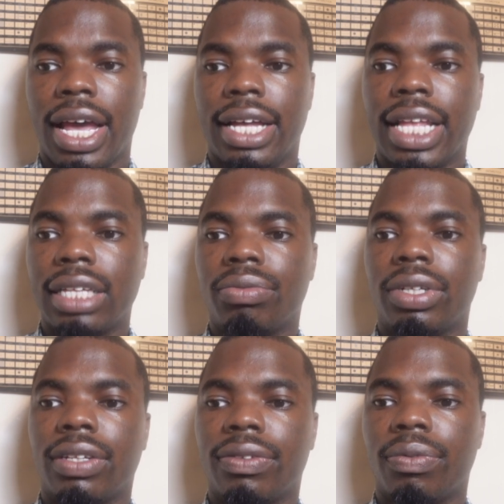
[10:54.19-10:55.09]
And that's
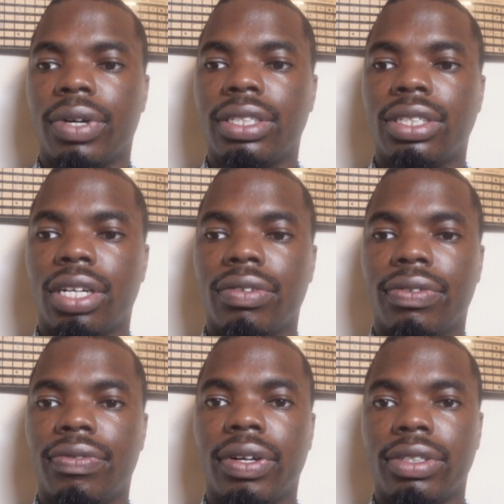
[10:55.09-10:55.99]
what the one
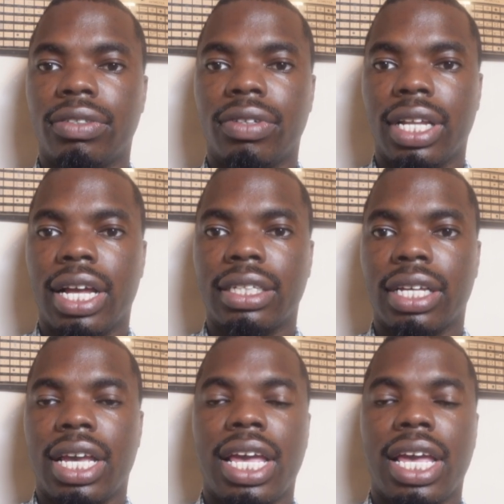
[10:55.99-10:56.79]
servant failed to realize.